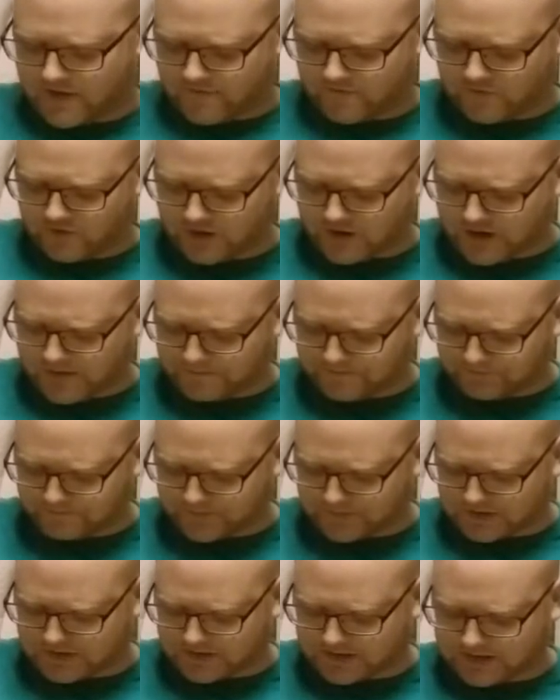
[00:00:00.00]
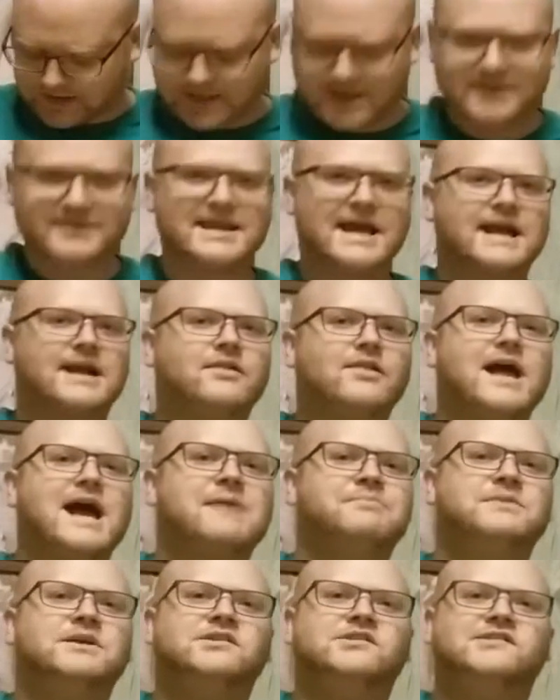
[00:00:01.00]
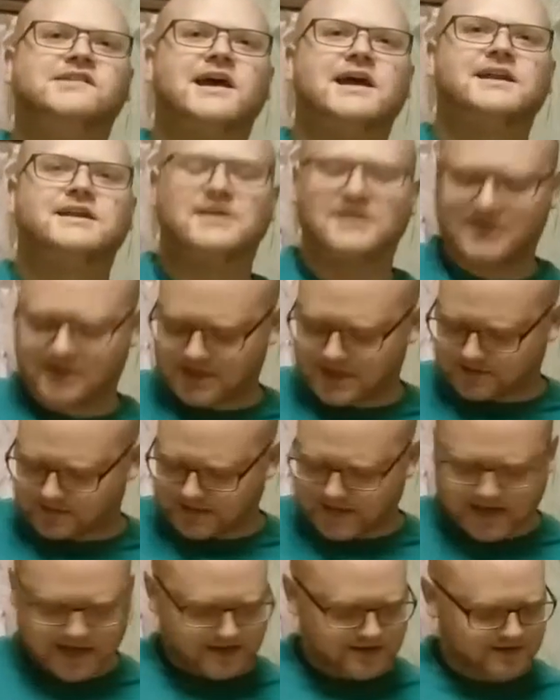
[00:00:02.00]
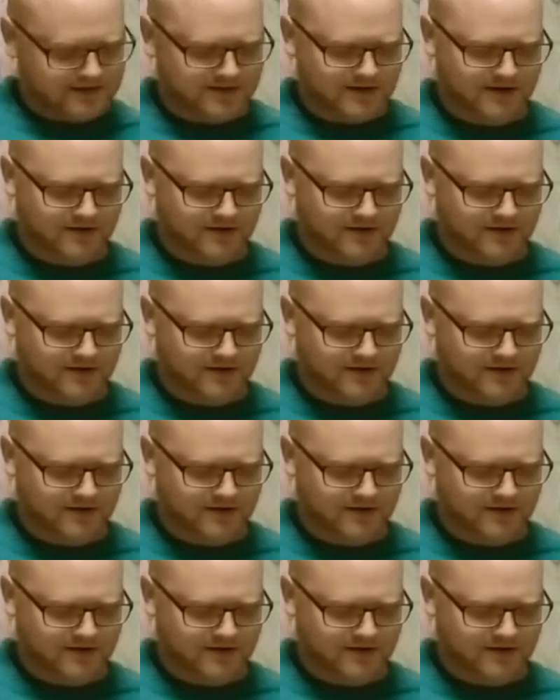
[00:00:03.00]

If you want to hit that Clapton setting, you can get that.